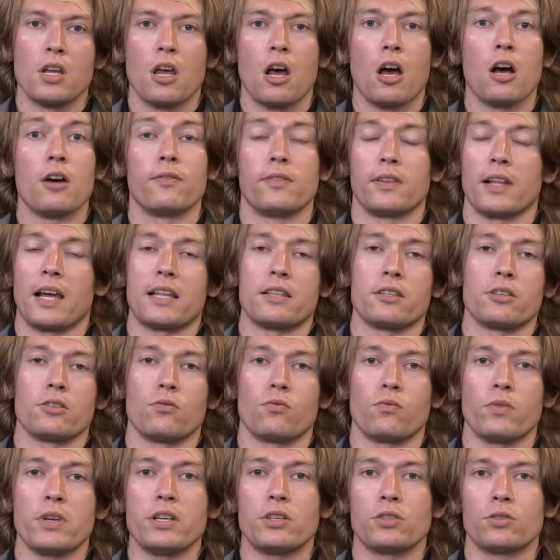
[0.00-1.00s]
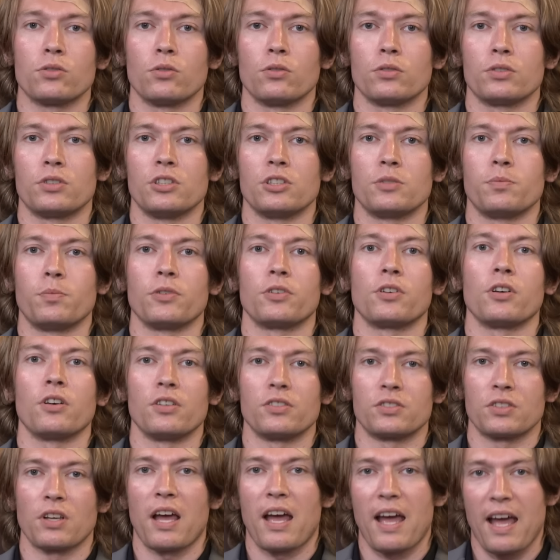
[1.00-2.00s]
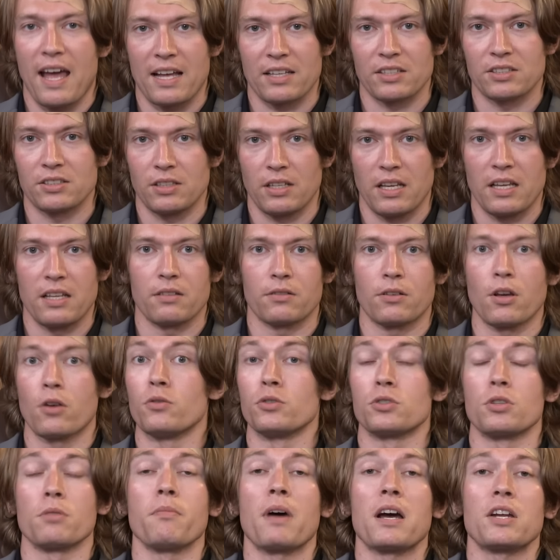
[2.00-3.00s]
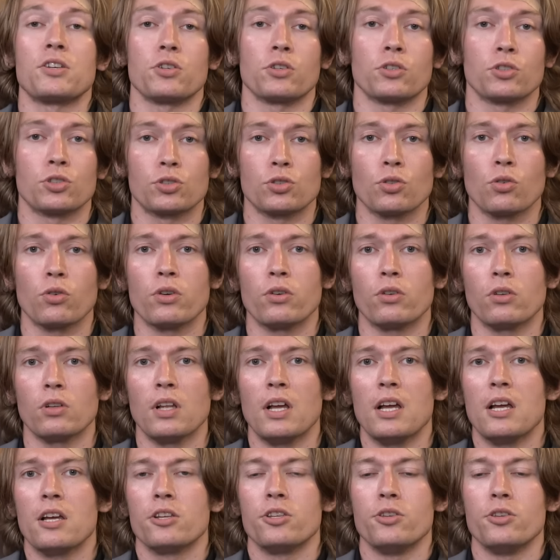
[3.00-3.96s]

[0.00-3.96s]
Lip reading: of land and resources because as it goes the magic soil,